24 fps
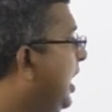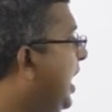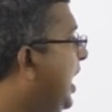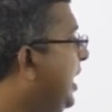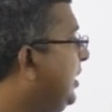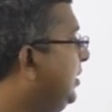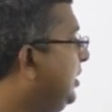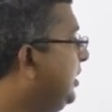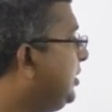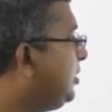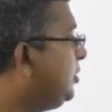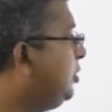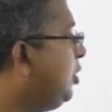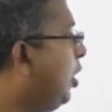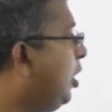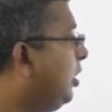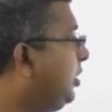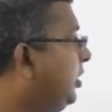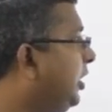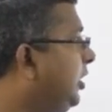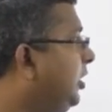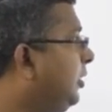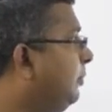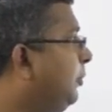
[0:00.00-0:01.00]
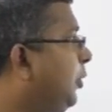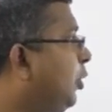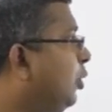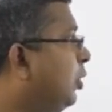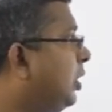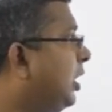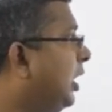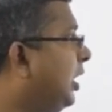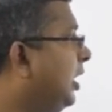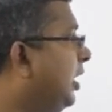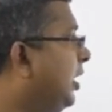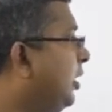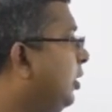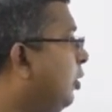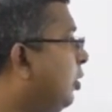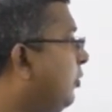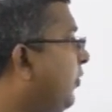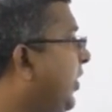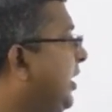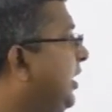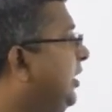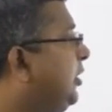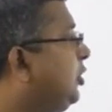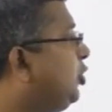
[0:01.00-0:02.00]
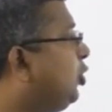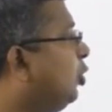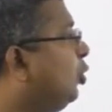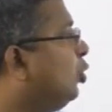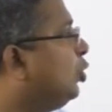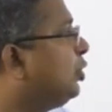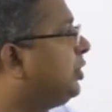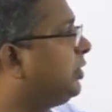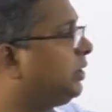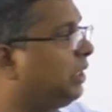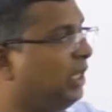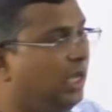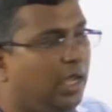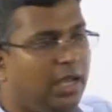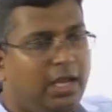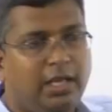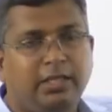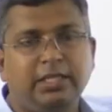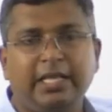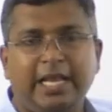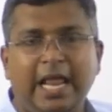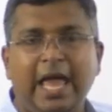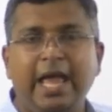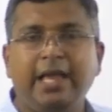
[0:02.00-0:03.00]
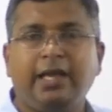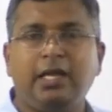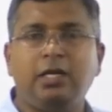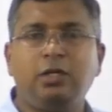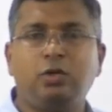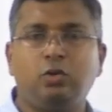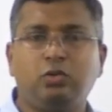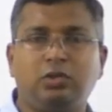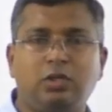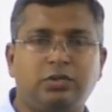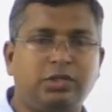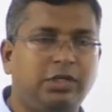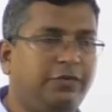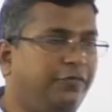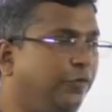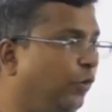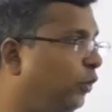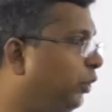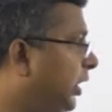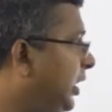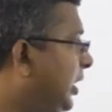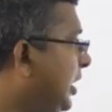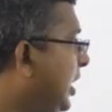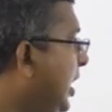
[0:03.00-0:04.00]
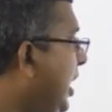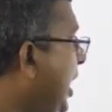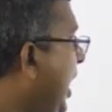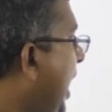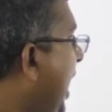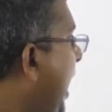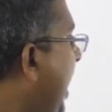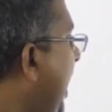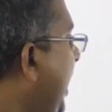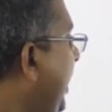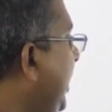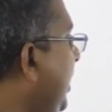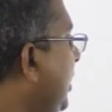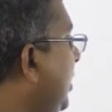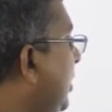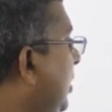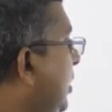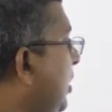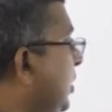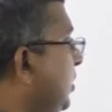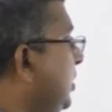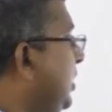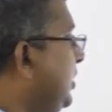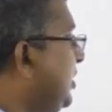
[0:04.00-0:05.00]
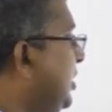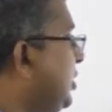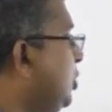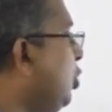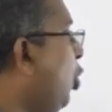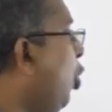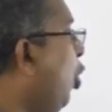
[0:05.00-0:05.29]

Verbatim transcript: and this dotted blue color or violet shows the rank in two thousand fourteen, and this is the